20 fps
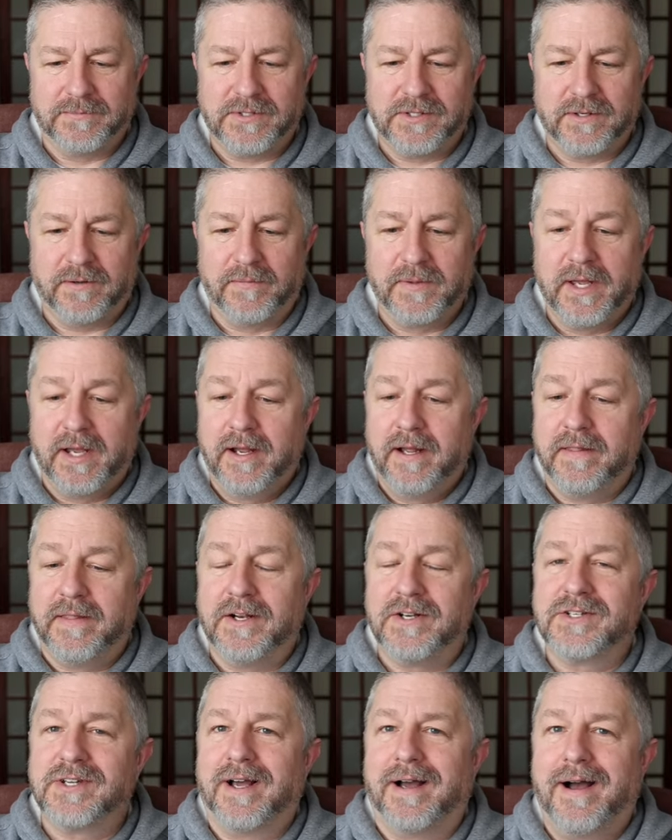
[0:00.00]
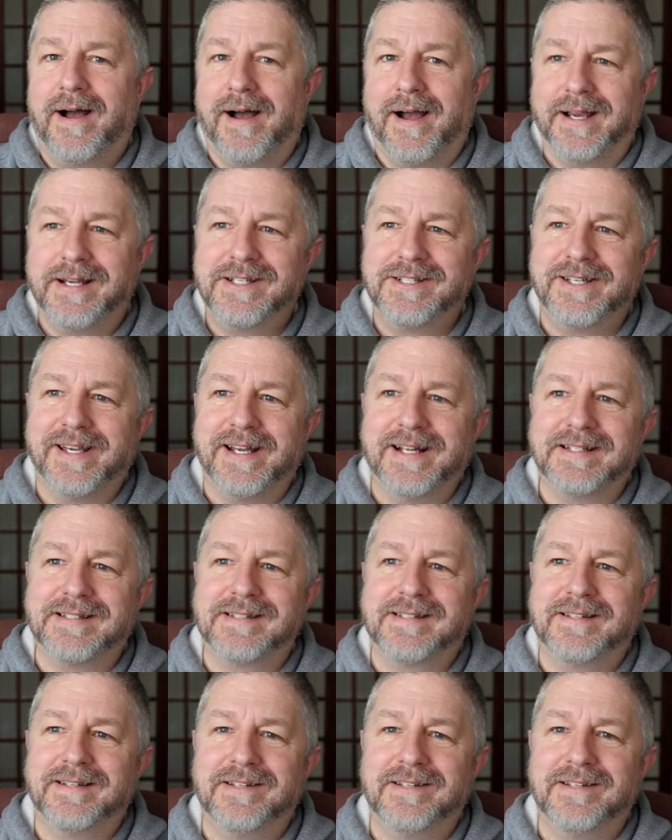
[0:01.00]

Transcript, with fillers: So there's a high chance